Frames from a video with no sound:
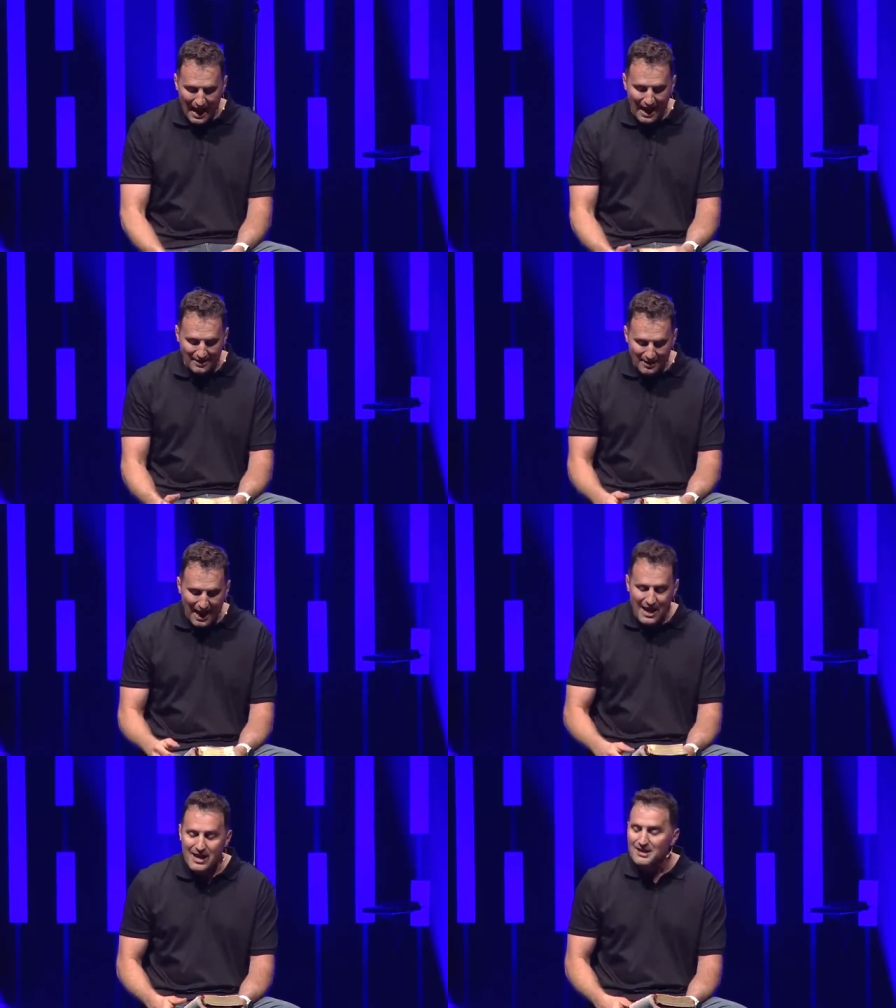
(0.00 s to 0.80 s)
And
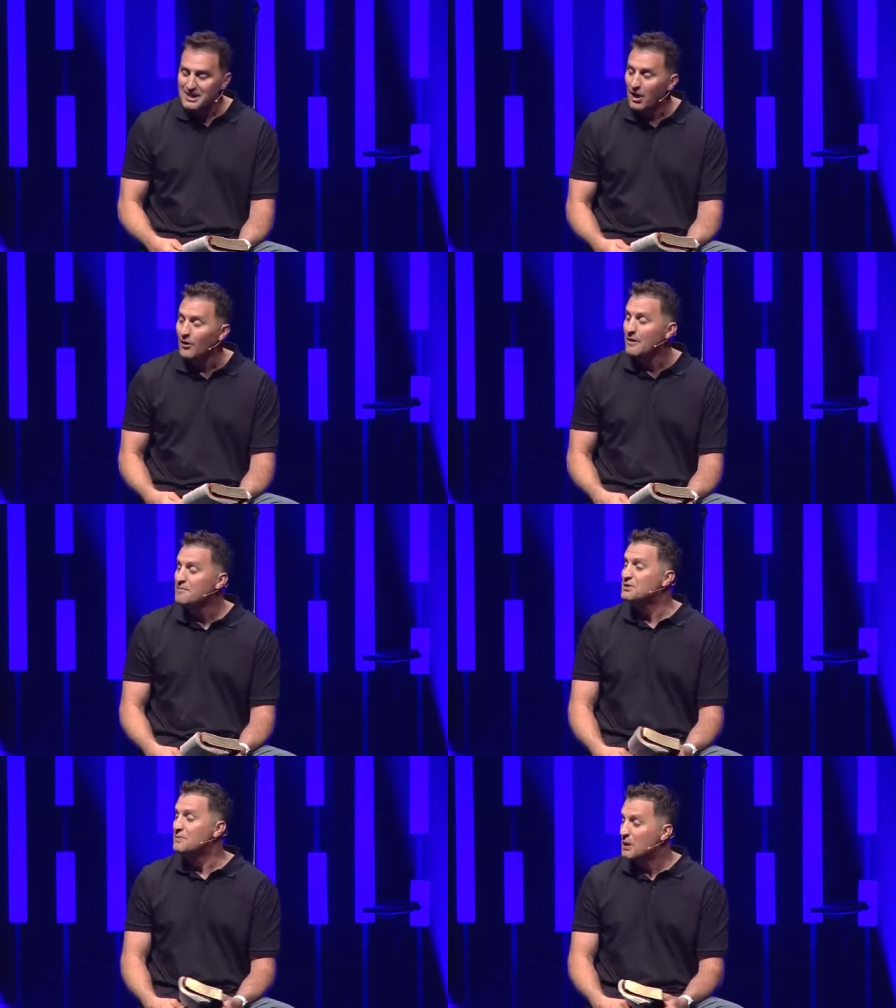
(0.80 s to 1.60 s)
they tell
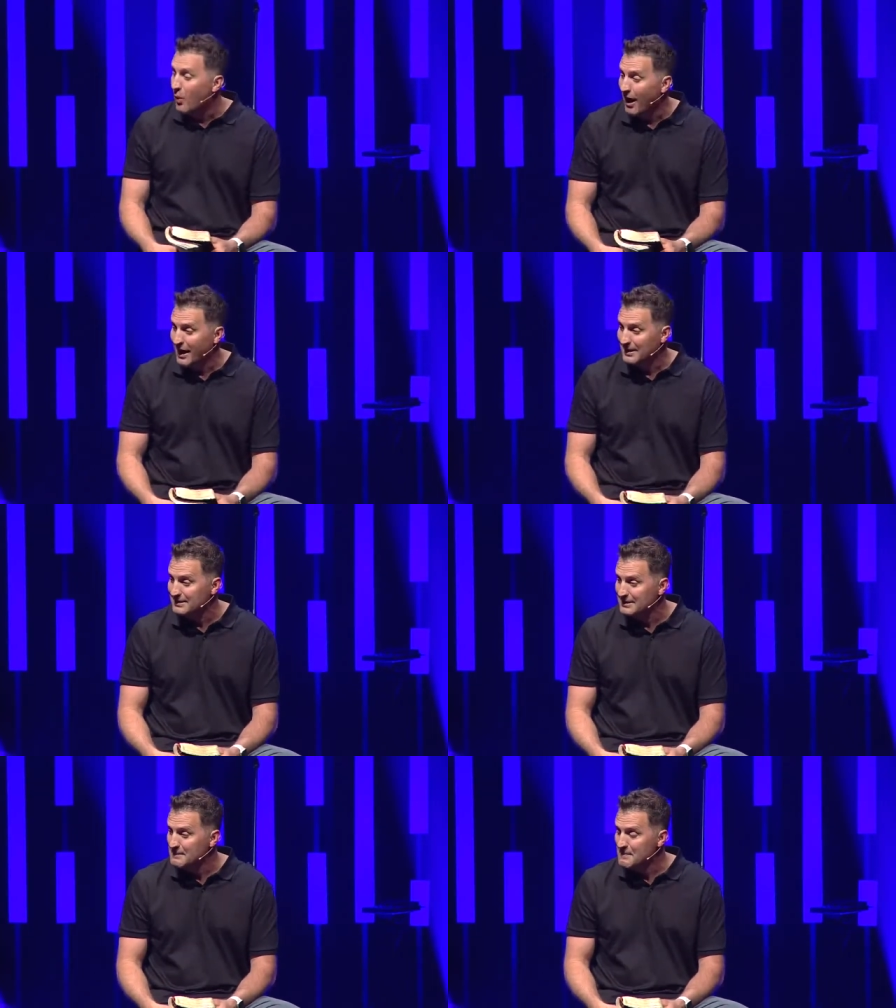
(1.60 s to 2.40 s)
him to be
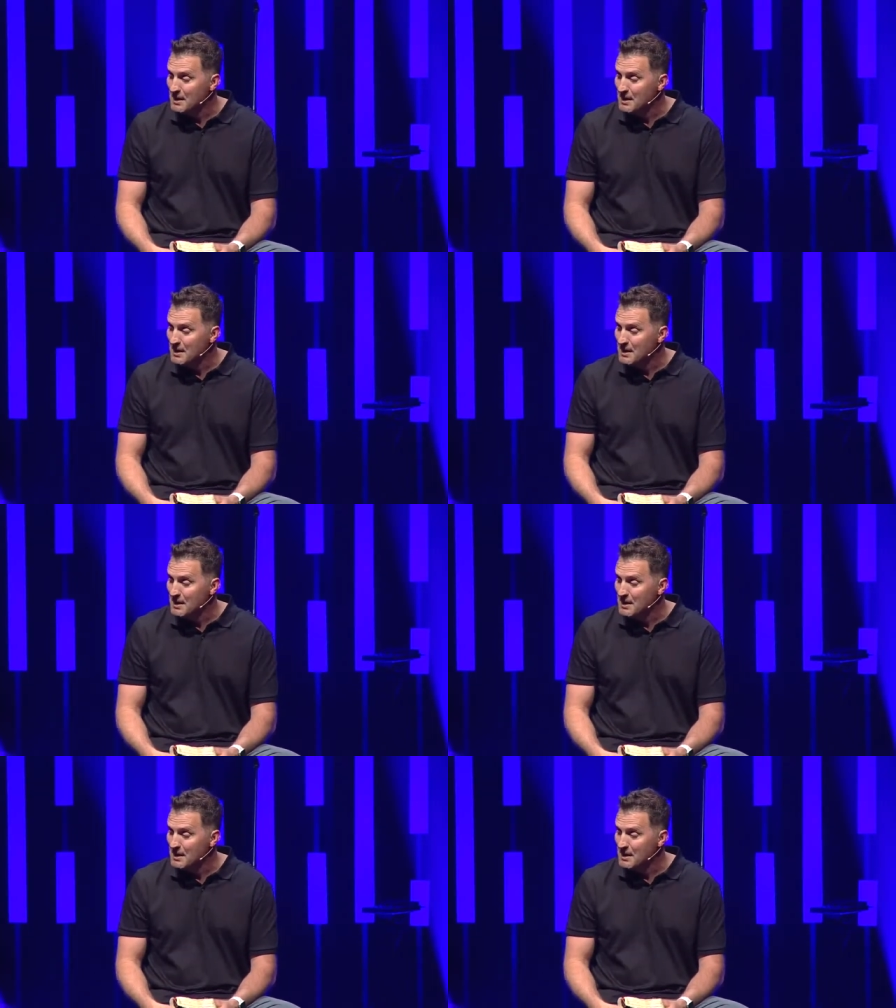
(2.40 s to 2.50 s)
quiet.